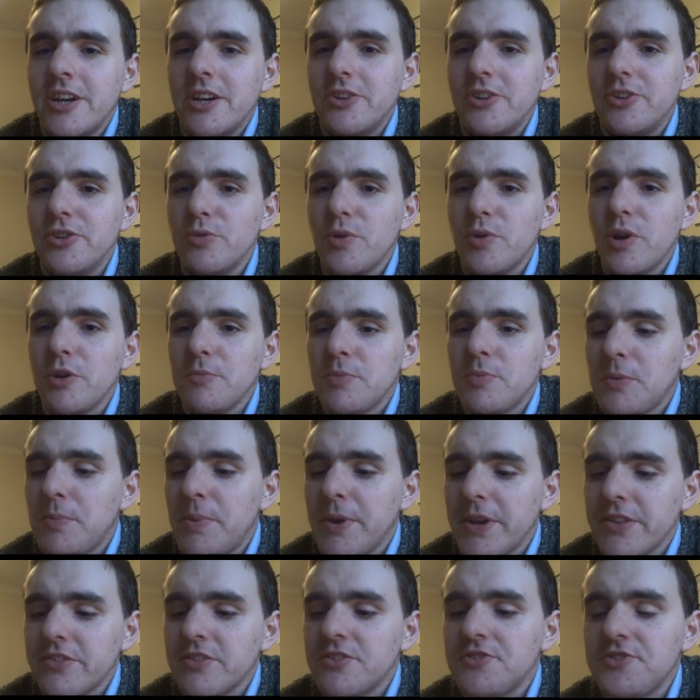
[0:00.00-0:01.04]
do hope you
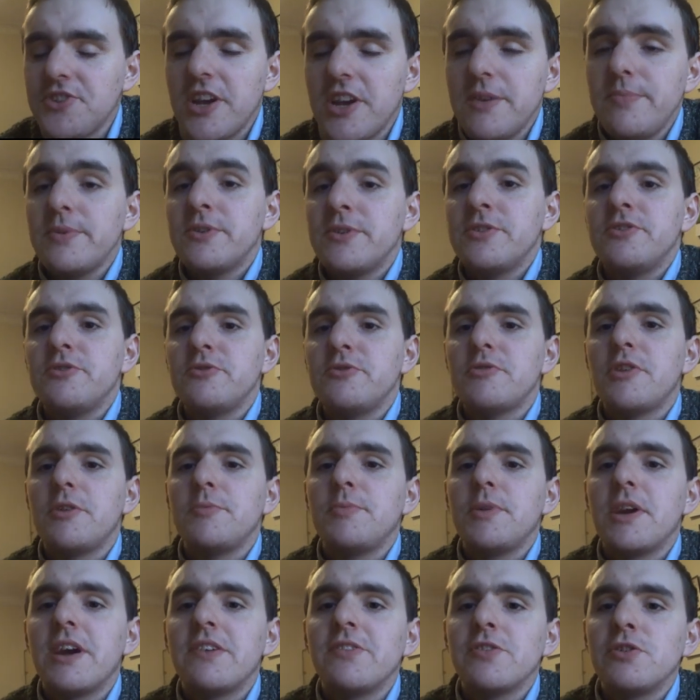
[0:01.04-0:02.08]
pick this up, and do
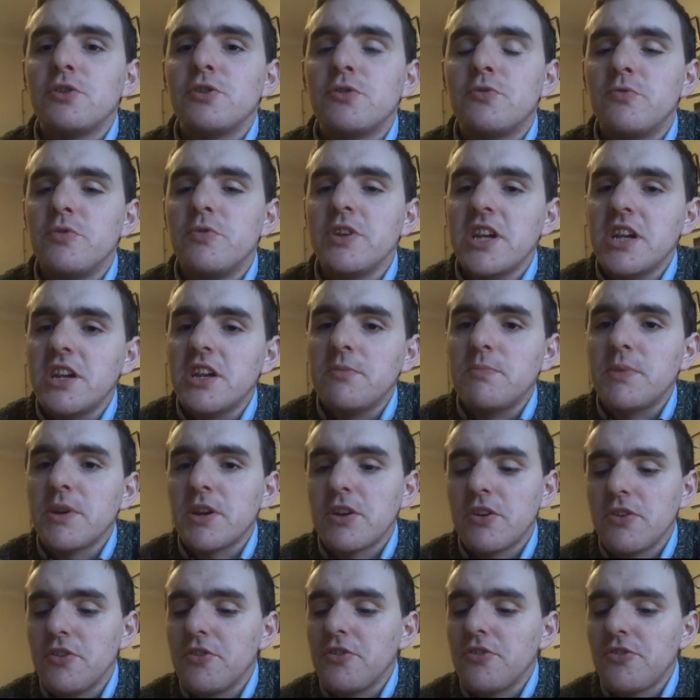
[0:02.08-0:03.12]
hope you have a good read,
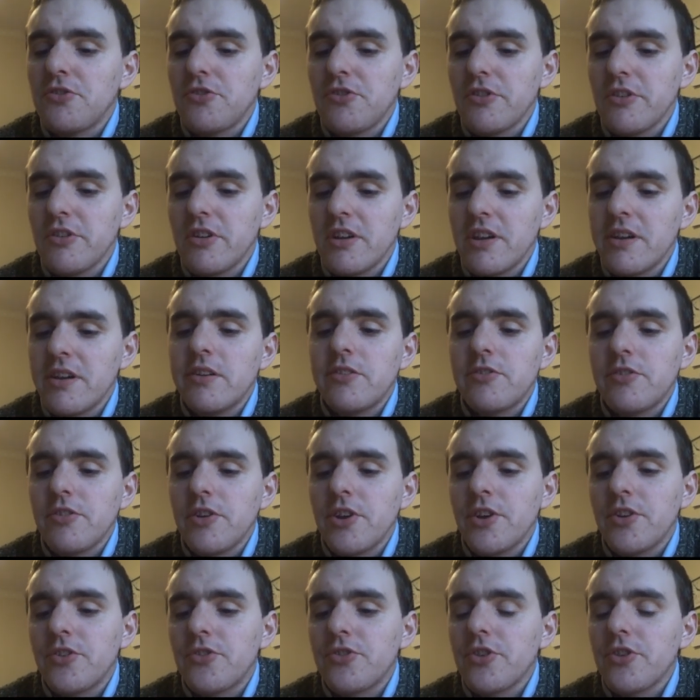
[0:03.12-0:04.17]
because it
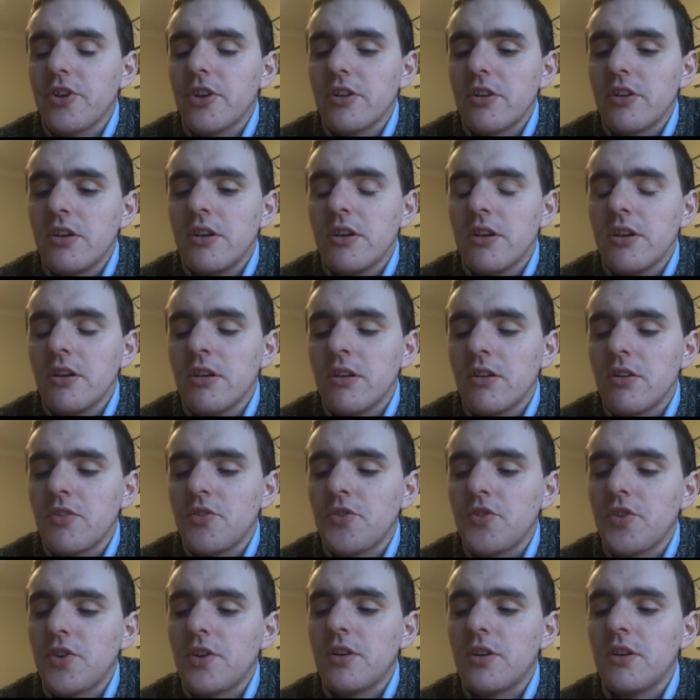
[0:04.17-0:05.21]
it's certainly it
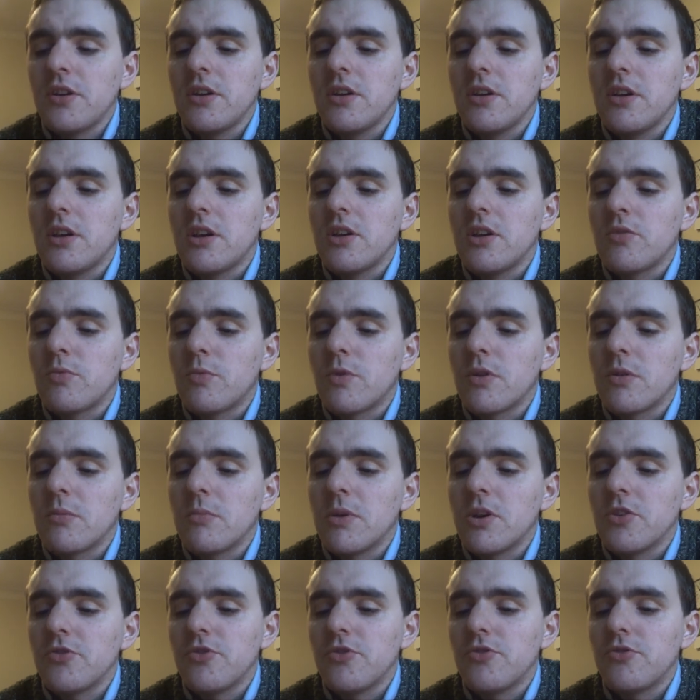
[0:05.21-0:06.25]
certainly uh, is one of the
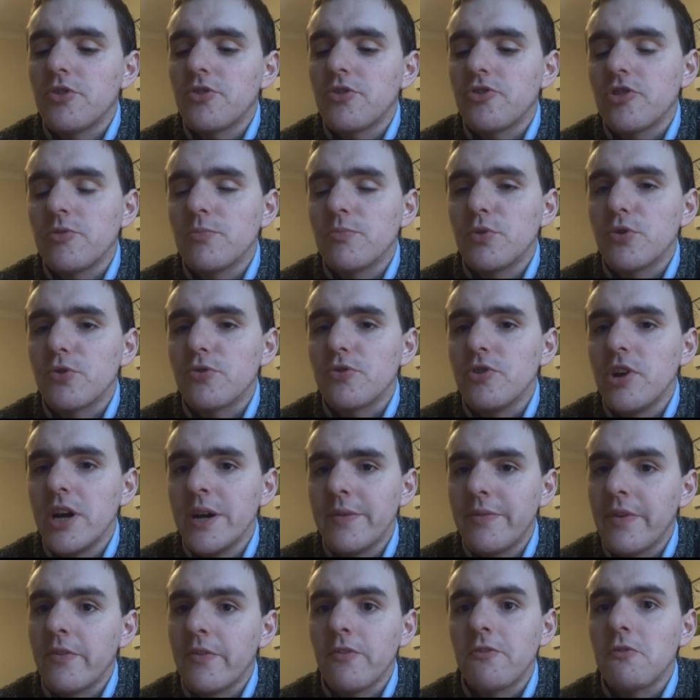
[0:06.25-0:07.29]
most interesting books
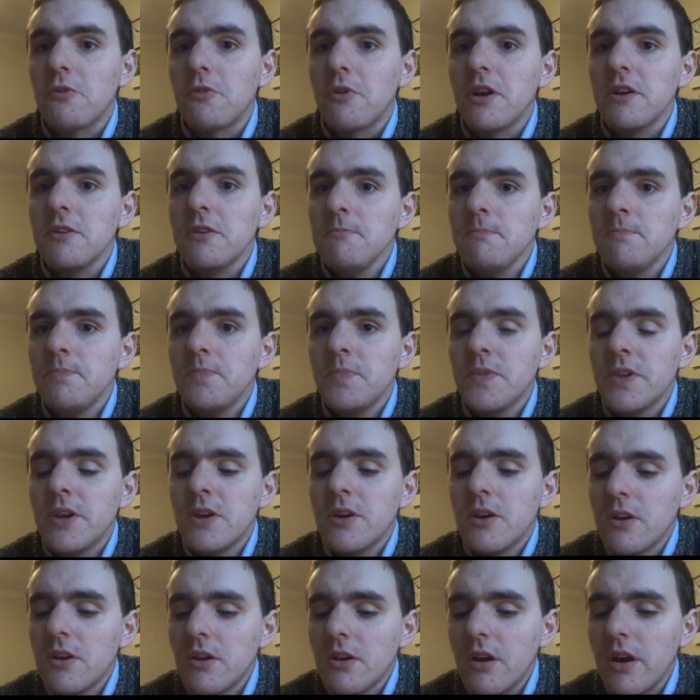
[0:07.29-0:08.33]
I've ever read,
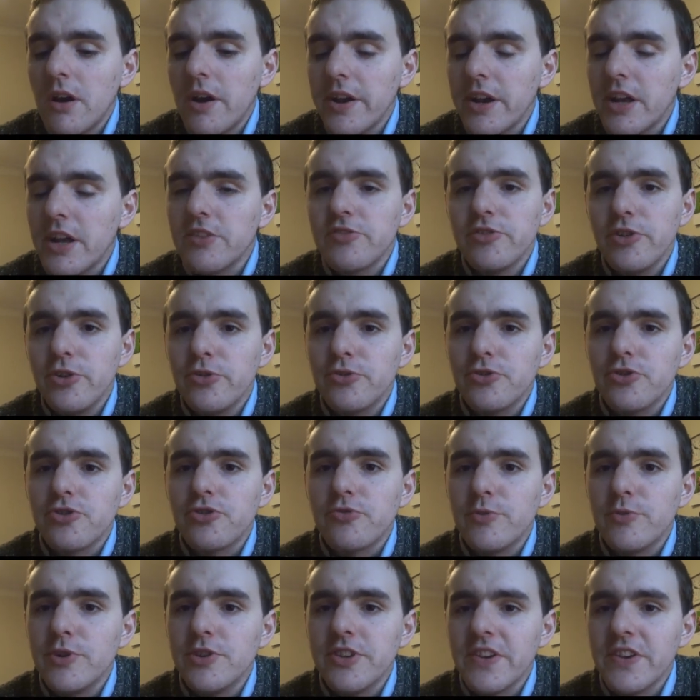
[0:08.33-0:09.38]
and that's not
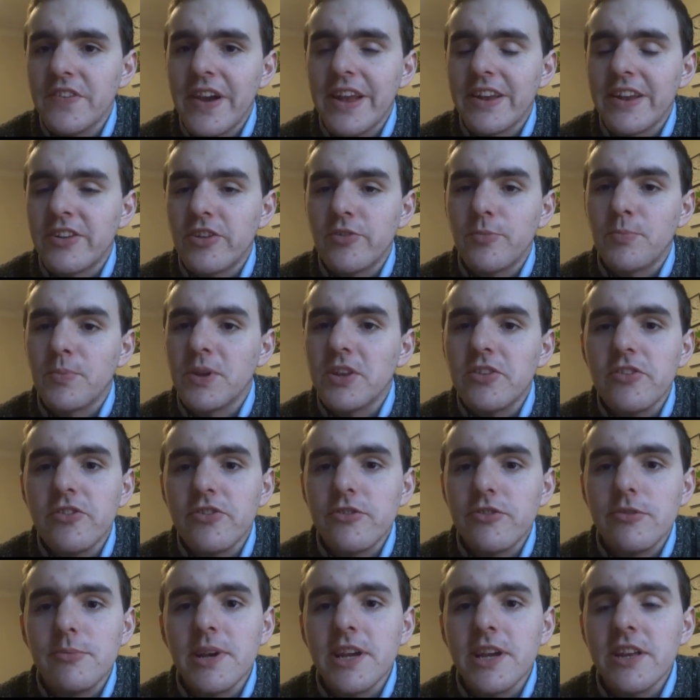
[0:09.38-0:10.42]
just ones I've had submitted
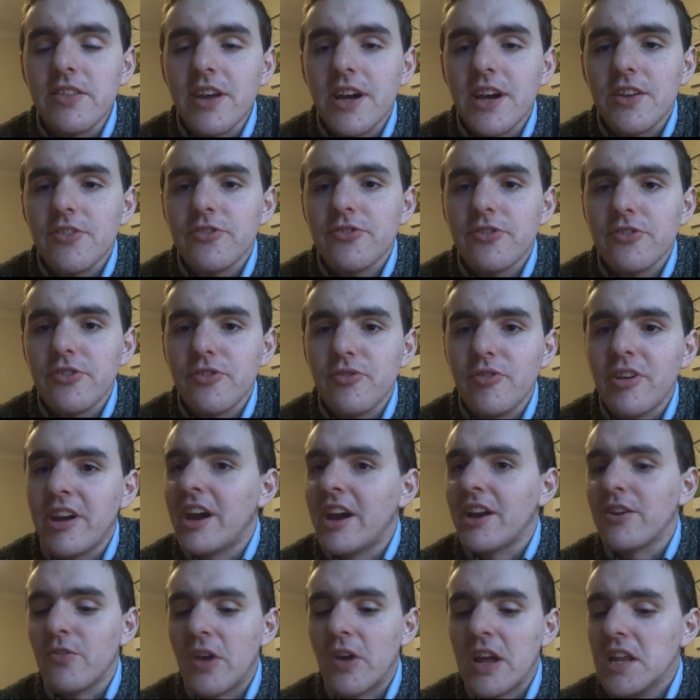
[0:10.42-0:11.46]
to me. That's
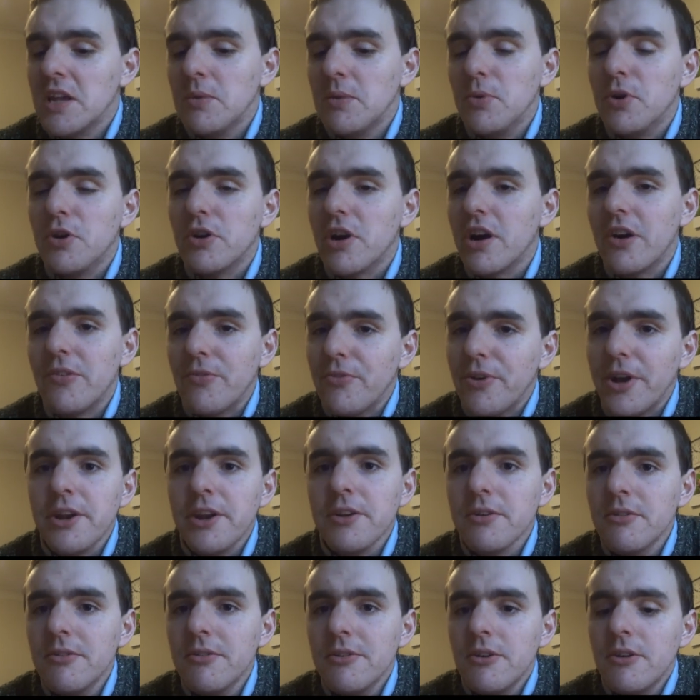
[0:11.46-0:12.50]
out of any book I've read,
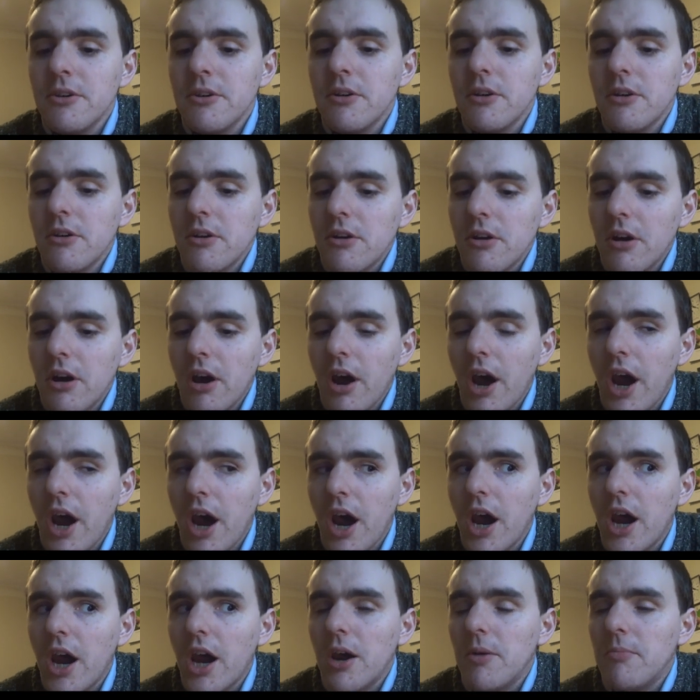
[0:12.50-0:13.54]

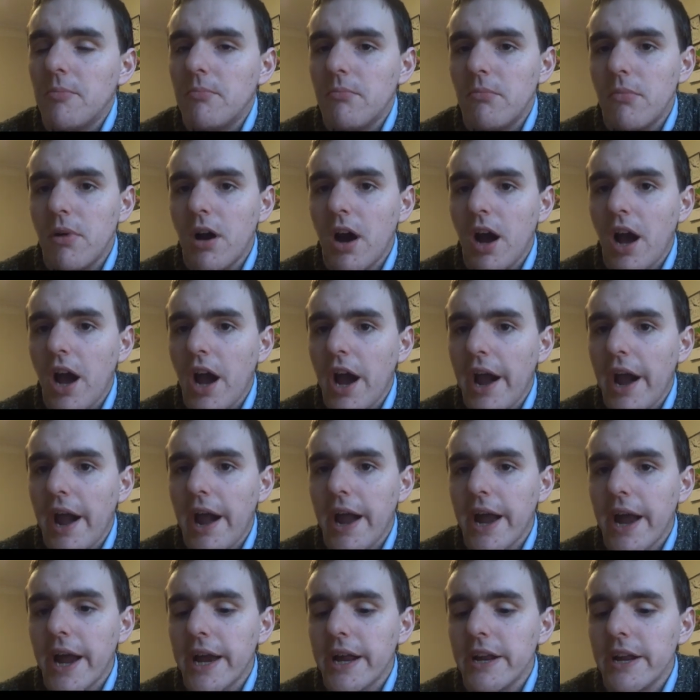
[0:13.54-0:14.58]
um,
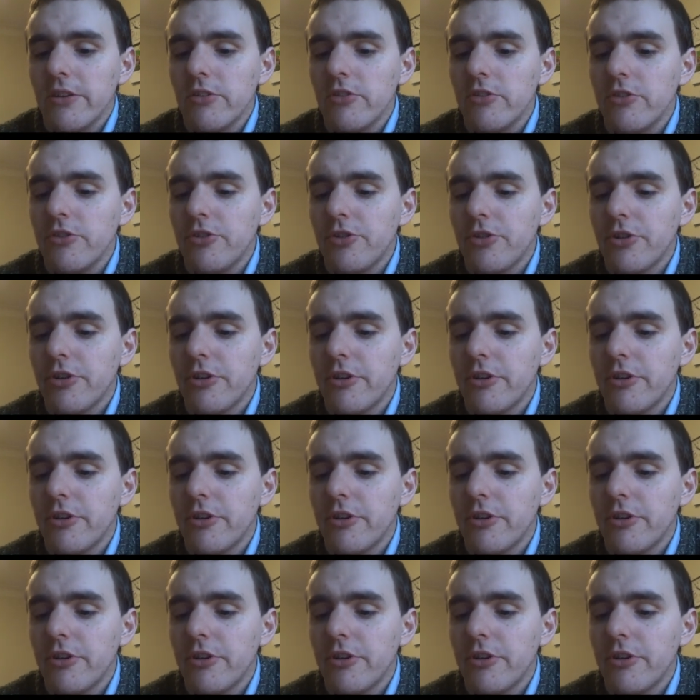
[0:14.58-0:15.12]
and